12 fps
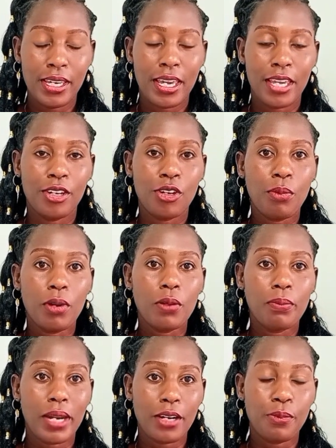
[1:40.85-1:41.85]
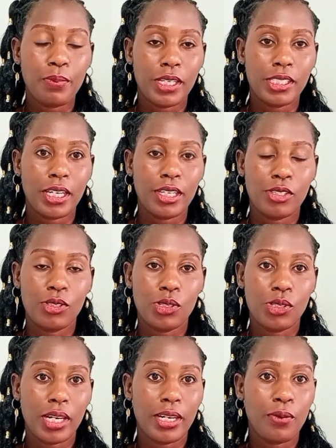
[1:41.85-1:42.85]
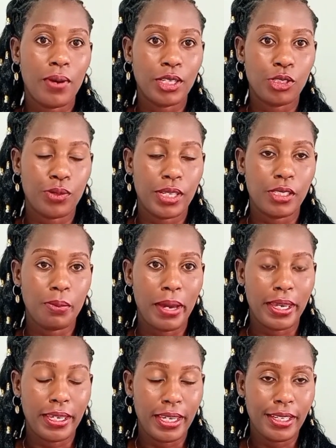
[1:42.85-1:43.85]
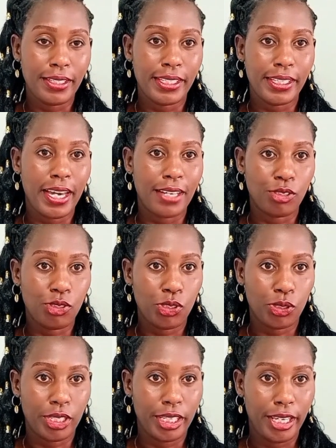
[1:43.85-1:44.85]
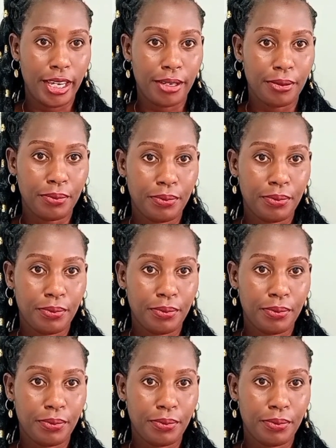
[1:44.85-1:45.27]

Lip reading: and normal blood pressure is usually 120 by 80 as shown here.